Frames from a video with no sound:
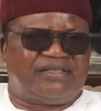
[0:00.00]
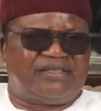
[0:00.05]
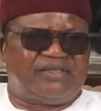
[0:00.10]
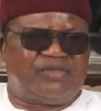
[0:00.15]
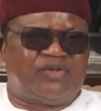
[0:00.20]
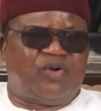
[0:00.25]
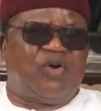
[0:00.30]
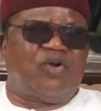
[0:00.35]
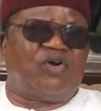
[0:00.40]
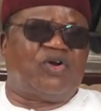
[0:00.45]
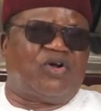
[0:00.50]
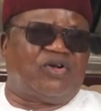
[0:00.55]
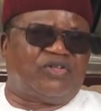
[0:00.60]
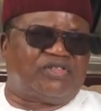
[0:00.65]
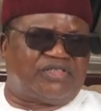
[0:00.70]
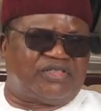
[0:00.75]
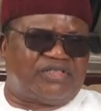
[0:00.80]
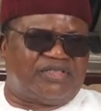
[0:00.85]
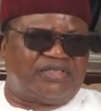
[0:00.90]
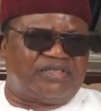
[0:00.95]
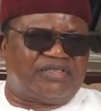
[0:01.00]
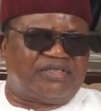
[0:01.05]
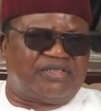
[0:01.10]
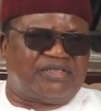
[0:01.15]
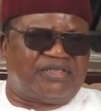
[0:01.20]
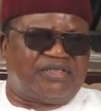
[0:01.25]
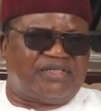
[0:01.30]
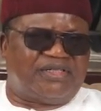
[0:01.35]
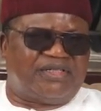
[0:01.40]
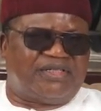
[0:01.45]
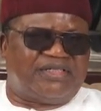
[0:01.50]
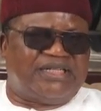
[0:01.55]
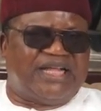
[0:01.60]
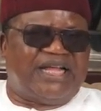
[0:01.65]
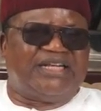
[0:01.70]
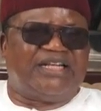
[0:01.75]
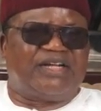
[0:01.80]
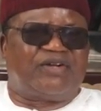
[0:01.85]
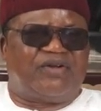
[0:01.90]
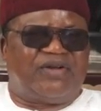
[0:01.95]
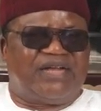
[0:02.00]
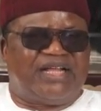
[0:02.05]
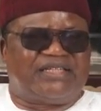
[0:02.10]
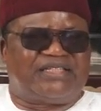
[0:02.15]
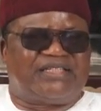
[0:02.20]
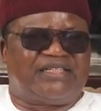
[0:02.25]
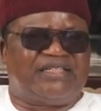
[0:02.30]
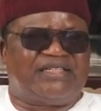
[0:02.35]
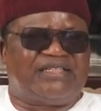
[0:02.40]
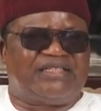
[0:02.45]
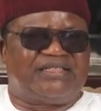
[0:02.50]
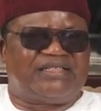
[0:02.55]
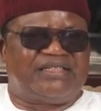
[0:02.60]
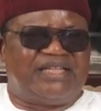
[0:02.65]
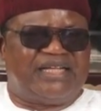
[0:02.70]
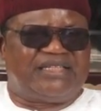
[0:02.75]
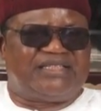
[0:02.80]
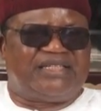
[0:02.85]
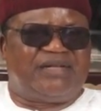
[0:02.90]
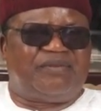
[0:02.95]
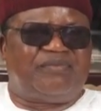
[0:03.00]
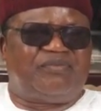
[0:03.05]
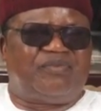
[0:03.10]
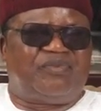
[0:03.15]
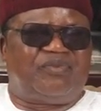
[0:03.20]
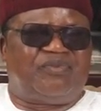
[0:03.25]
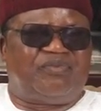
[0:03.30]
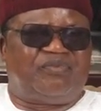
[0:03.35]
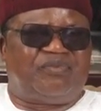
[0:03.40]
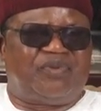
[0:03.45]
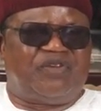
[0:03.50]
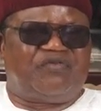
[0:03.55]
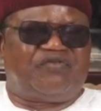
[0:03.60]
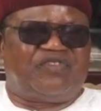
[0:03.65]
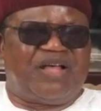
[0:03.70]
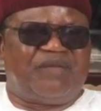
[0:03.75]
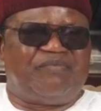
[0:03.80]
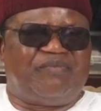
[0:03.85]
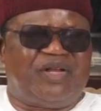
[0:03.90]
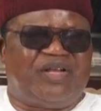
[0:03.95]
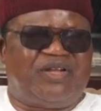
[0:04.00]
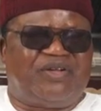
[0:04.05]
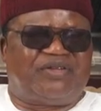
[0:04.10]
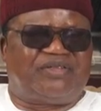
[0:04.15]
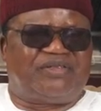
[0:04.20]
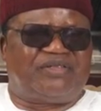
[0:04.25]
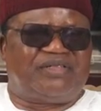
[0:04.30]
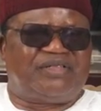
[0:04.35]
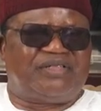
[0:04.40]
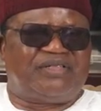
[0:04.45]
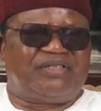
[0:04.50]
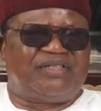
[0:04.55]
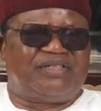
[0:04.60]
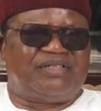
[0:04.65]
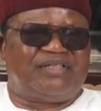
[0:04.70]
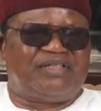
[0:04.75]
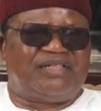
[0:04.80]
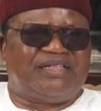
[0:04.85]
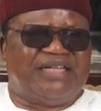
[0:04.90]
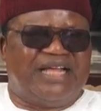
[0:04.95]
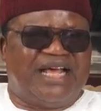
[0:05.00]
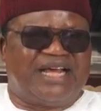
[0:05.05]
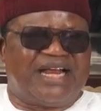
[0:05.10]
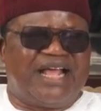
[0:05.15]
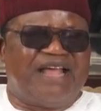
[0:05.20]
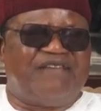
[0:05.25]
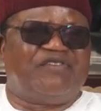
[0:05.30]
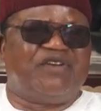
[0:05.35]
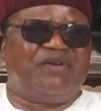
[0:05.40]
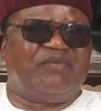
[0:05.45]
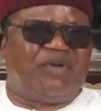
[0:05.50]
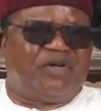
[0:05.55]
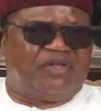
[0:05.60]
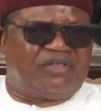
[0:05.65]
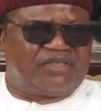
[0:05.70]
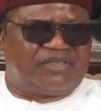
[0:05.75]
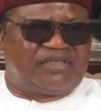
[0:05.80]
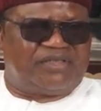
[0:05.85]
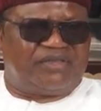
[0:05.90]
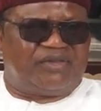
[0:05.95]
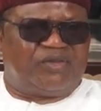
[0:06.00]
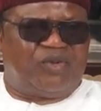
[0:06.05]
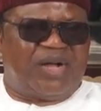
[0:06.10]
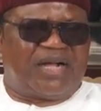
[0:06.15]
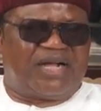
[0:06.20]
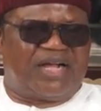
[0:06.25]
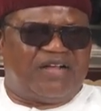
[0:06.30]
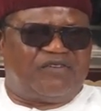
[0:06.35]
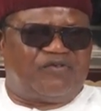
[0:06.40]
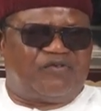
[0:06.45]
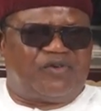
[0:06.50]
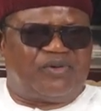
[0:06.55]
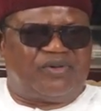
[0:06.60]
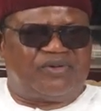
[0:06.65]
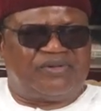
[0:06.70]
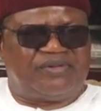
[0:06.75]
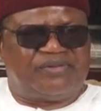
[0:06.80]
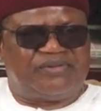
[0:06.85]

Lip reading: told us that they collect 13.5 million naira every month to account for